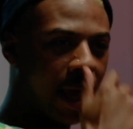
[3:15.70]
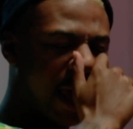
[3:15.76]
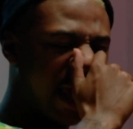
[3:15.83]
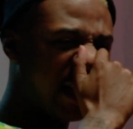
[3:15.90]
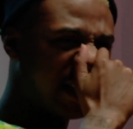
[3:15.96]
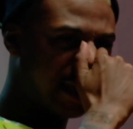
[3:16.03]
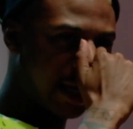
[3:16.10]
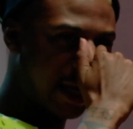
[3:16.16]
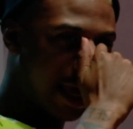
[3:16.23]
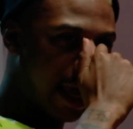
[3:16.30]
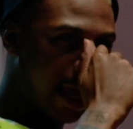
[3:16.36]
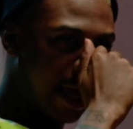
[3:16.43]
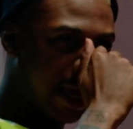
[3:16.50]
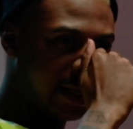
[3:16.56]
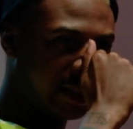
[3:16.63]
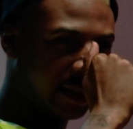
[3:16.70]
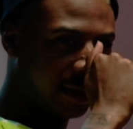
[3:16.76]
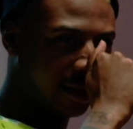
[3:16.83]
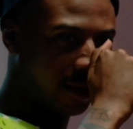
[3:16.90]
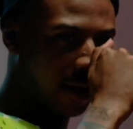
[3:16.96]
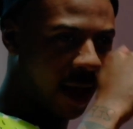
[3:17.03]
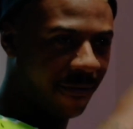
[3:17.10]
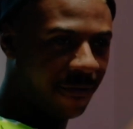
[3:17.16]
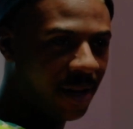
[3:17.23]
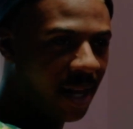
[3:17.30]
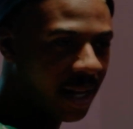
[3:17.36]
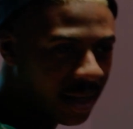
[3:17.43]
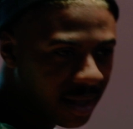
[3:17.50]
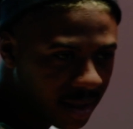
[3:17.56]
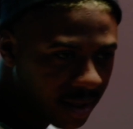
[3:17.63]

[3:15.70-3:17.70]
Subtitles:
It's. I feel like